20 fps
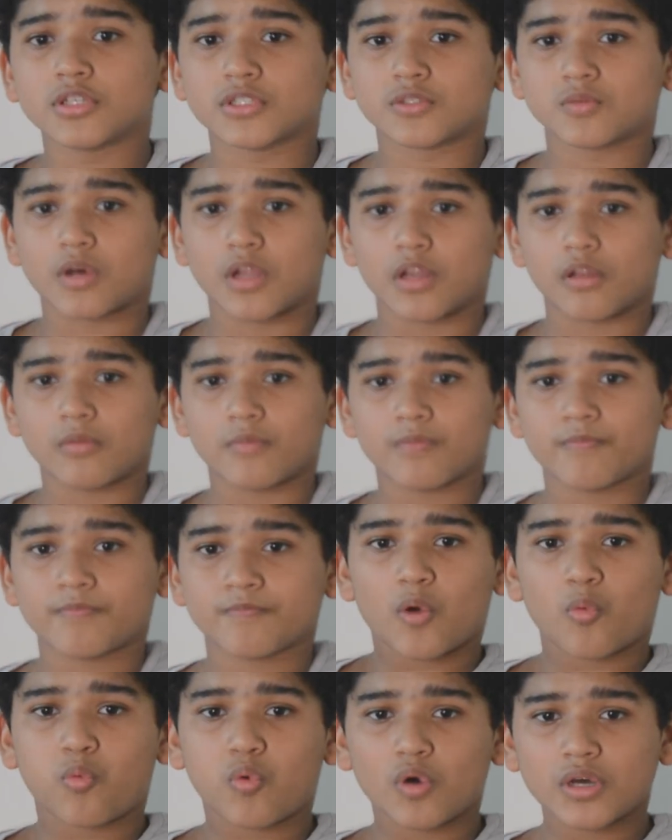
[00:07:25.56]
as well.
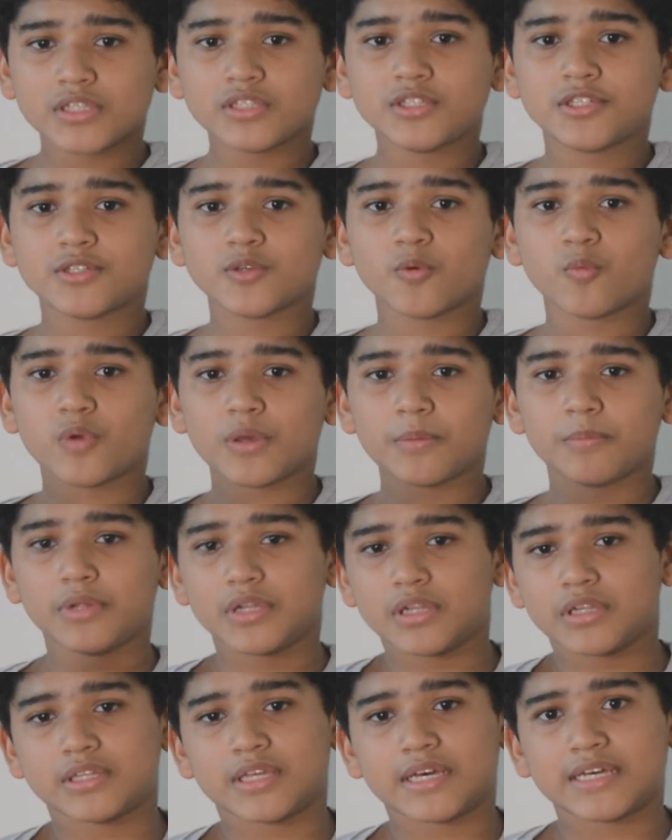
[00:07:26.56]
Once we
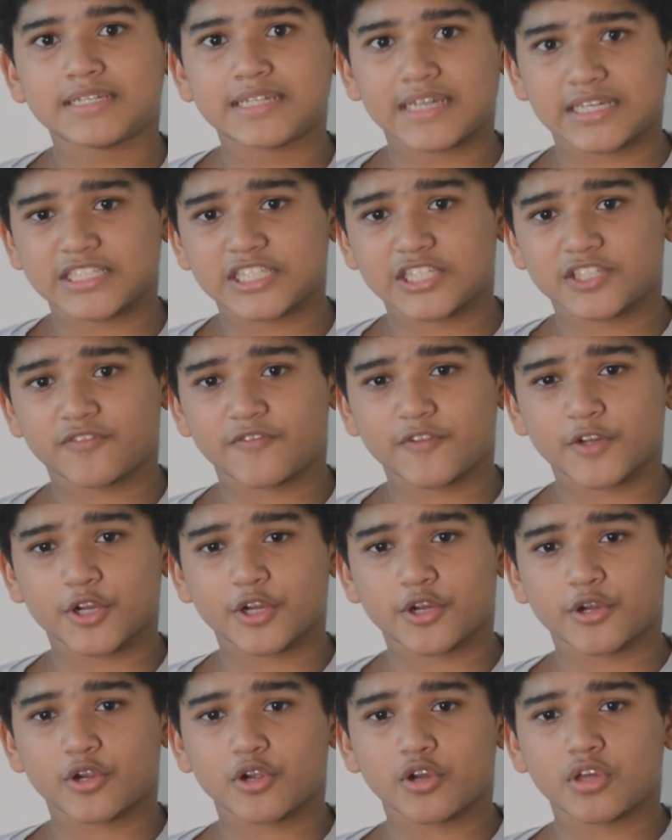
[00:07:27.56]
build a Dyson
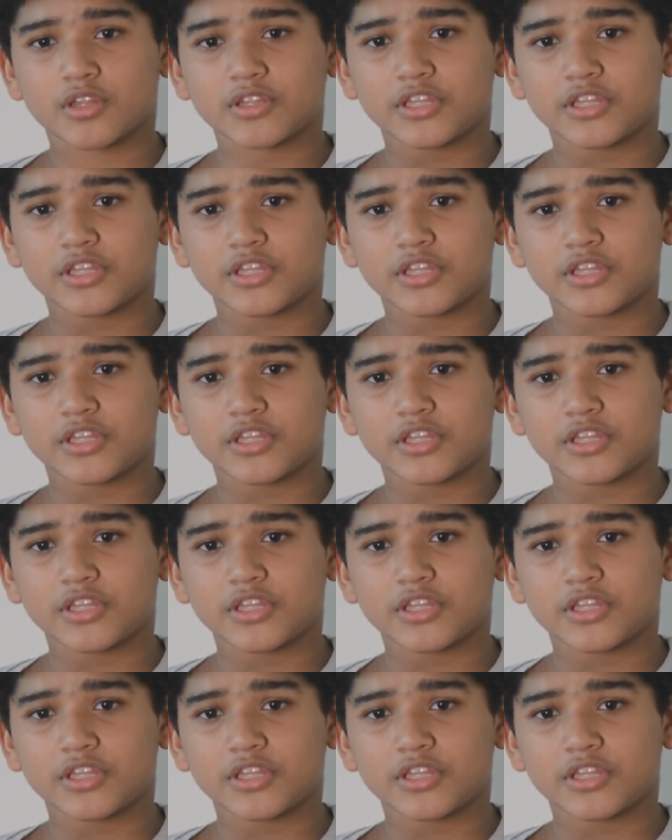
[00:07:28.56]
sphere,